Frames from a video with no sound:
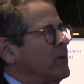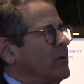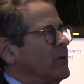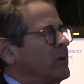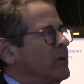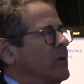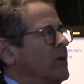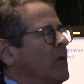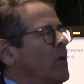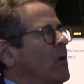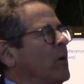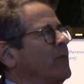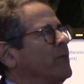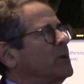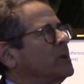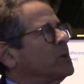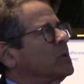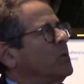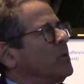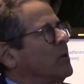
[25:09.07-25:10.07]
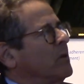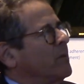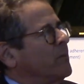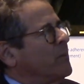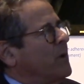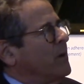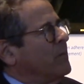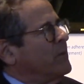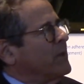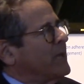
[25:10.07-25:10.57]
Harvard School of
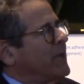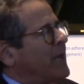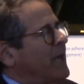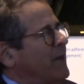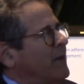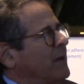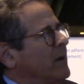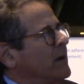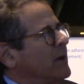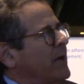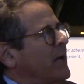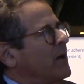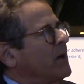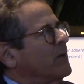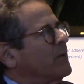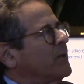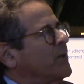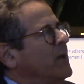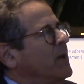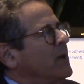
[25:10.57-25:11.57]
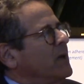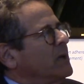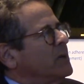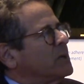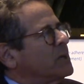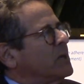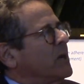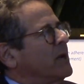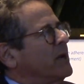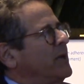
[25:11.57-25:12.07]
Public Health
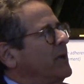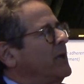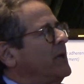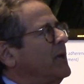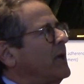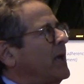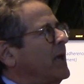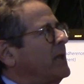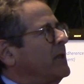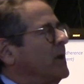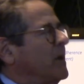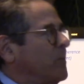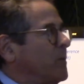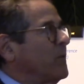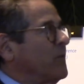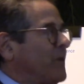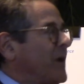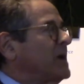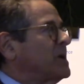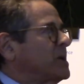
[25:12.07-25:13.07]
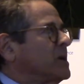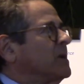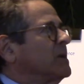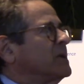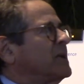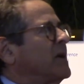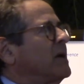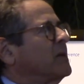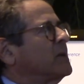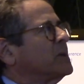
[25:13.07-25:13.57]
study and their
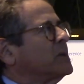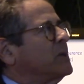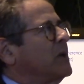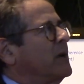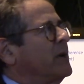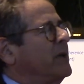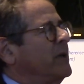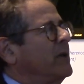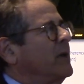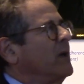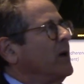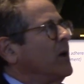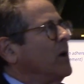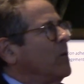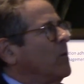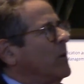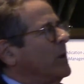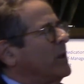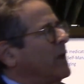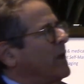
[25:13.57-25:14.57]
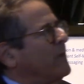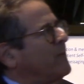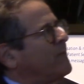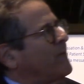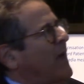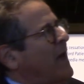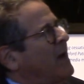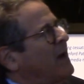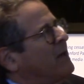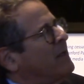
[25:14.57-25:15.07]
professionals health study, where they
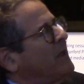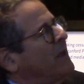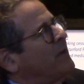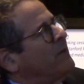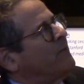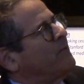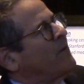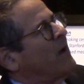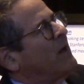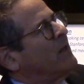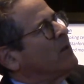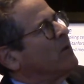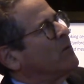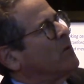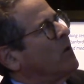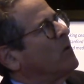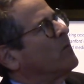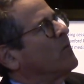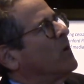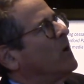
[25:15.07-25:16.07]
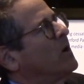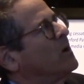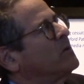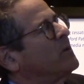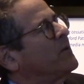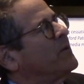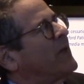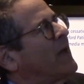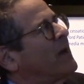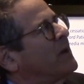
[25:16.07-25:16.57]
followed over
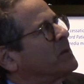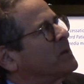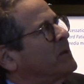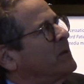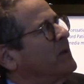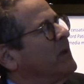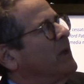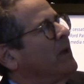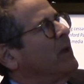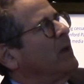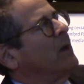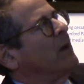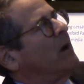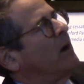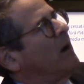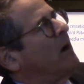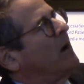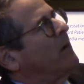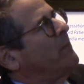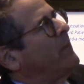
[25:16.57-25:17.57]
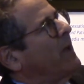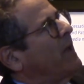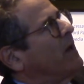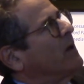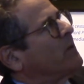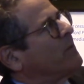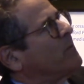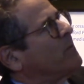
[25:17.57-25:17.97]
100,000 health